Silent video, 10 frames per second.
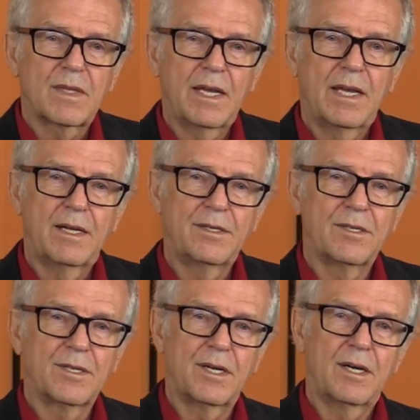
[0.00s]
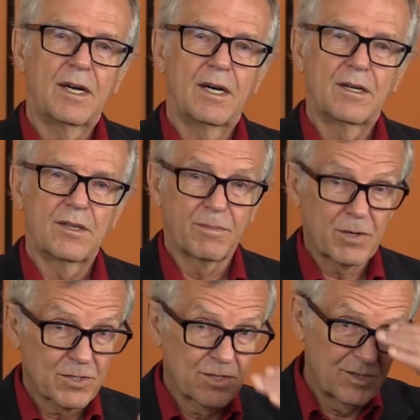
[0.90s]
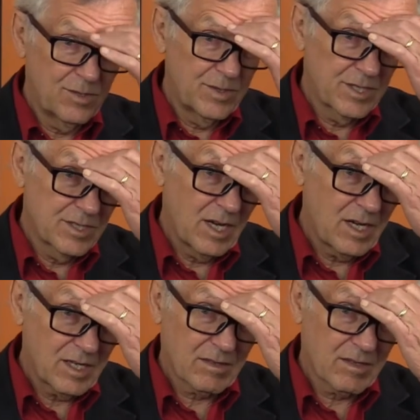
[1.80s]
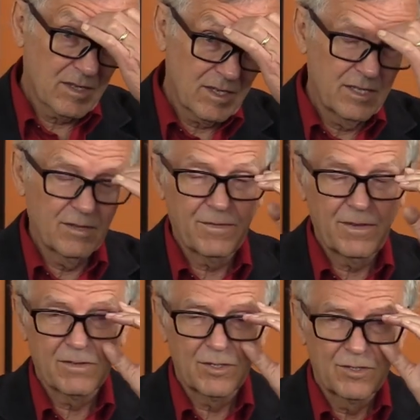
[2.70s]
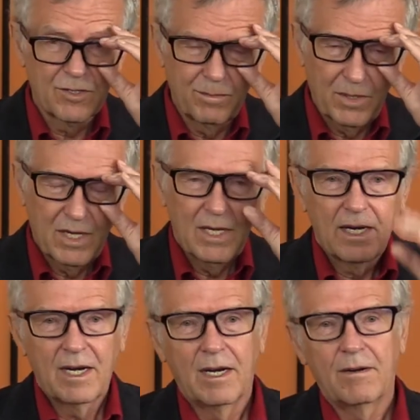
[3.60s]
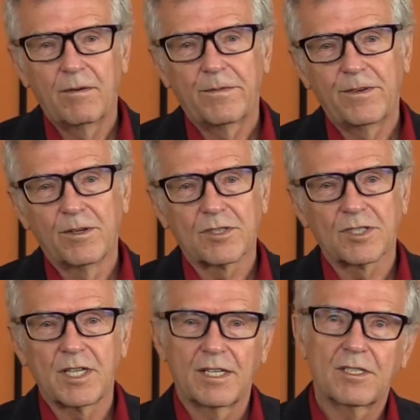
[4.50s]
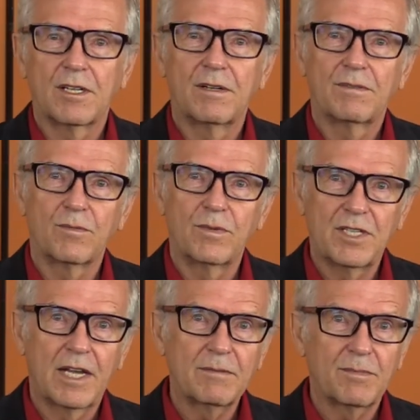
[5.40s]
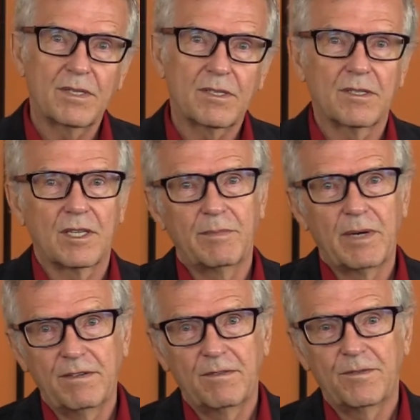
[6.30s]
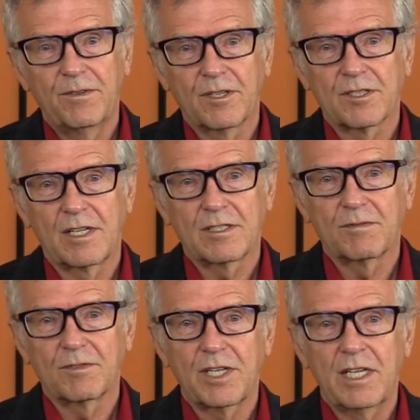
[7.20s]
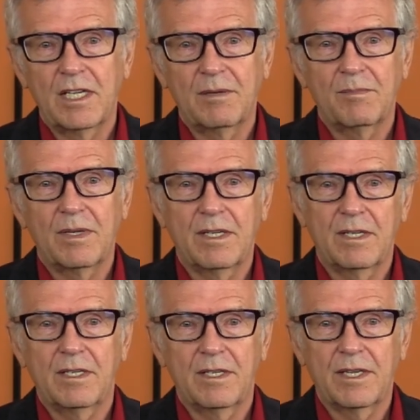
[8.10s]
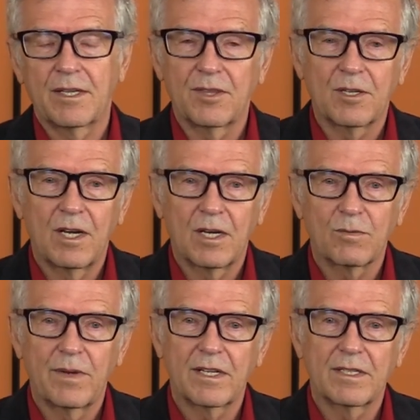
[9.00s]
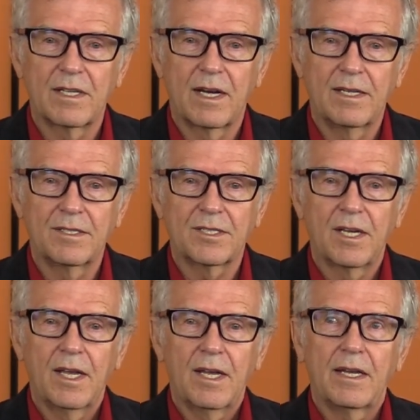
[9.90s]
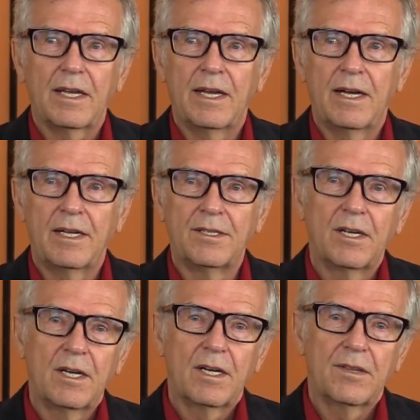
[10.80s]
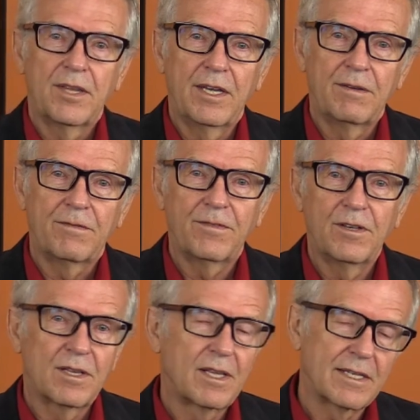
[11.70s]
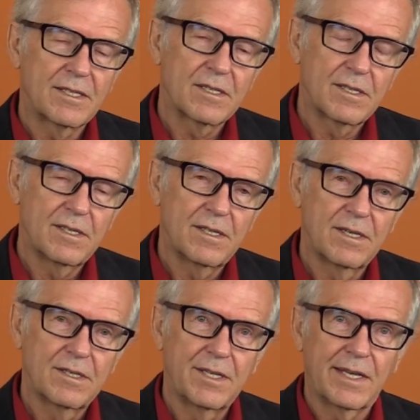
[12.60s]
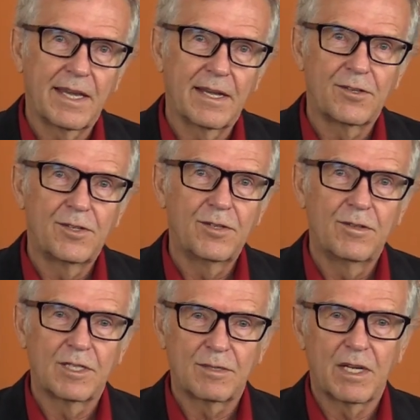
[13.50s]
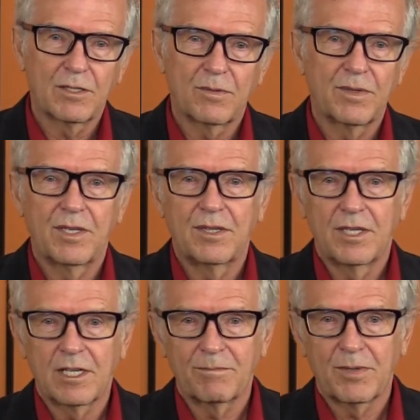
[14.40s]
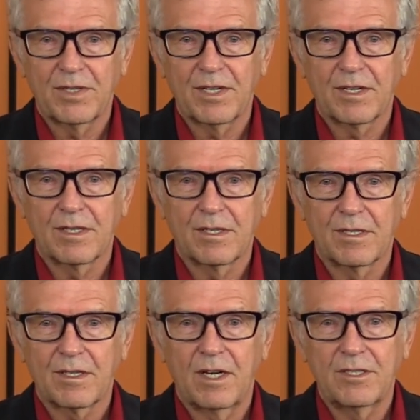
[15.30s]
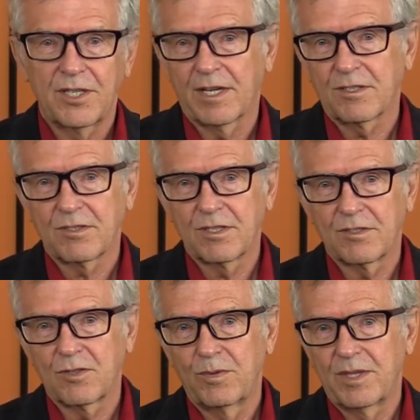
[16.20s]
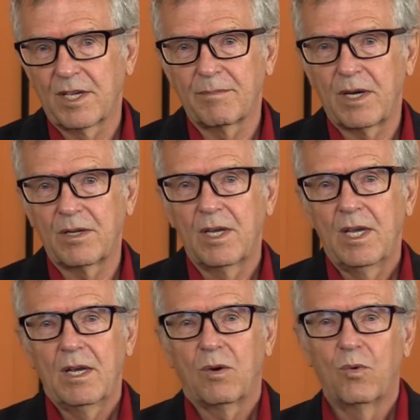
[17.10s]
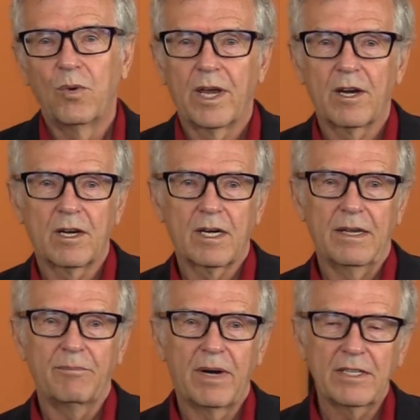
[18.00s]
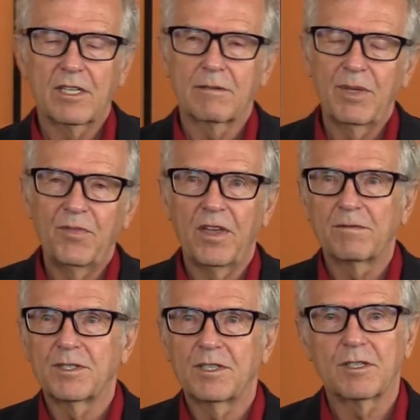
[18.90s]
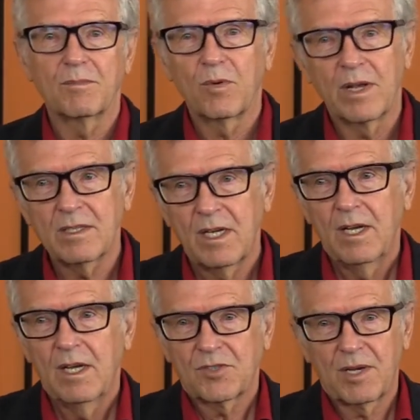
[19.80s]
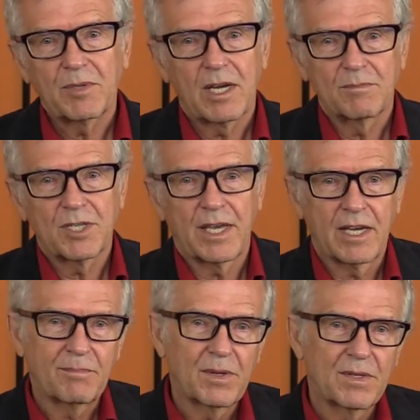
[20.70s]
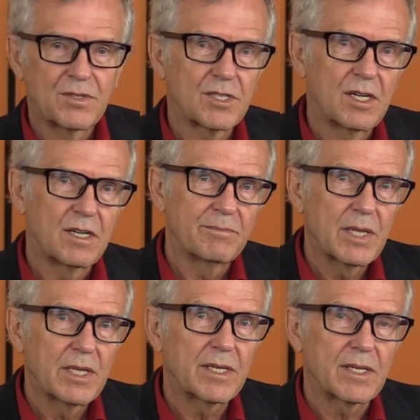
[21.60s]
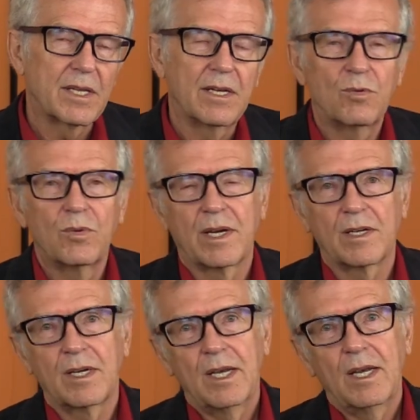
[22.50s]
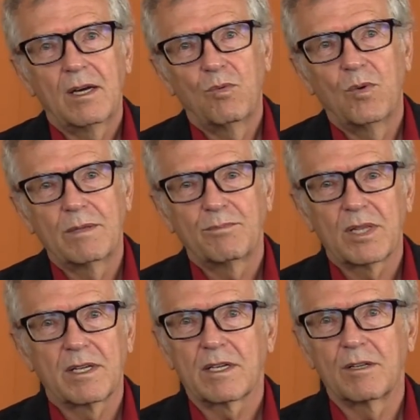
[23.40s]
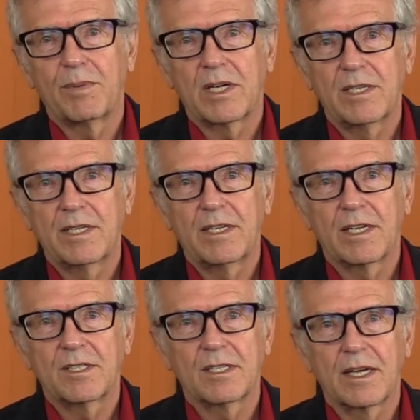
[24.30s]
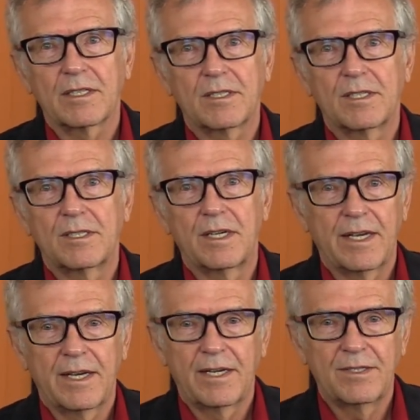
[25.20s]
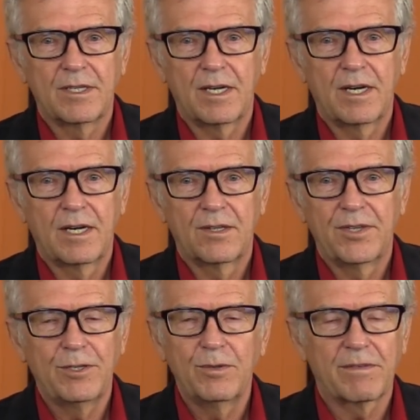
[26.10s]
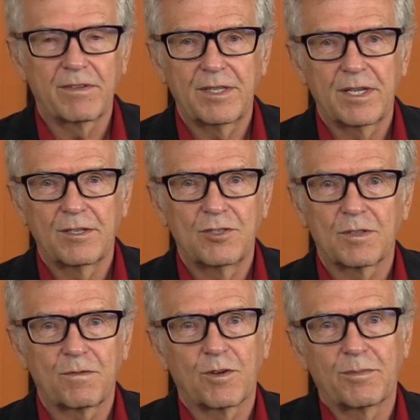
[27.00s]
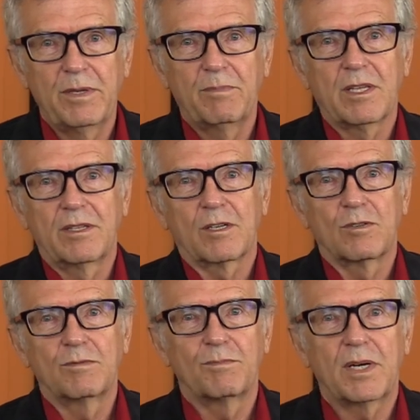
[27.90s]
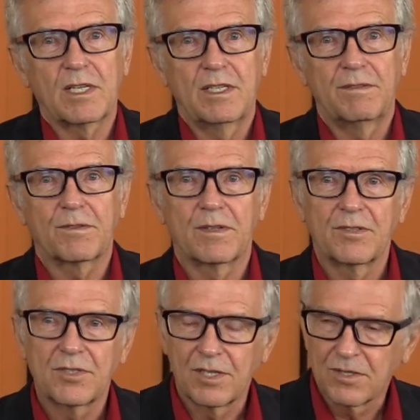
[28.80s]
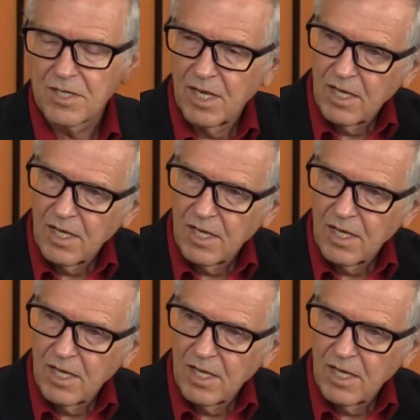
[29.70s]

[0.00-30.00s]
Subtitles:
And the person who is not in the favored group feels a sense of resentment. They might even feel a sense of shame, and that they're not recognized, and they feel like they can't do as much within their particular context. So we think about where might there be favoritism. Well, sometimes it happens politically, where one political party gets elected and they do everything just for people in their own party, for instance.